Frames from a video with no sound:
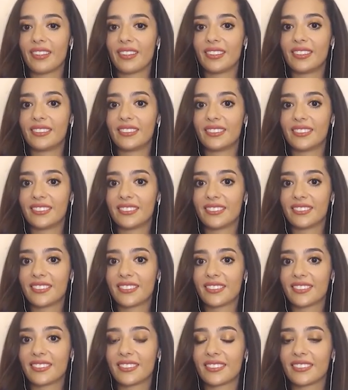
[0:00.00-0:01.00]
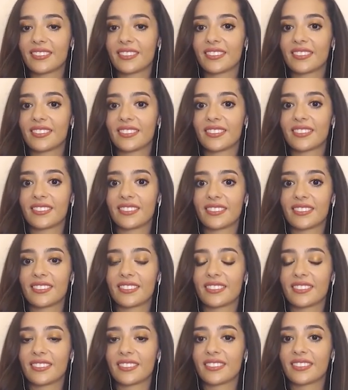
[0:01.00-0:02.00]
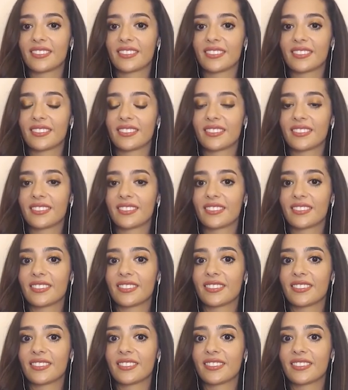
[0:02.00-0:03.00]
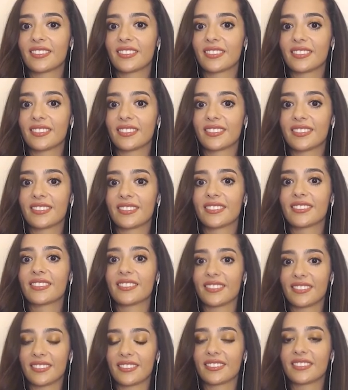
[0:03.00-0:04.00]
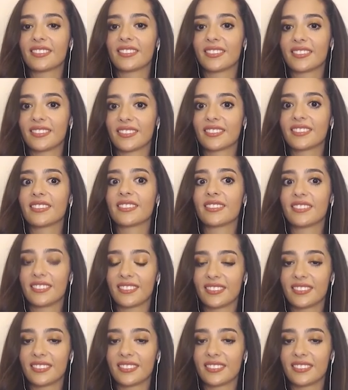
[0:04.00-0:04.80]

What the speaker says: (silent)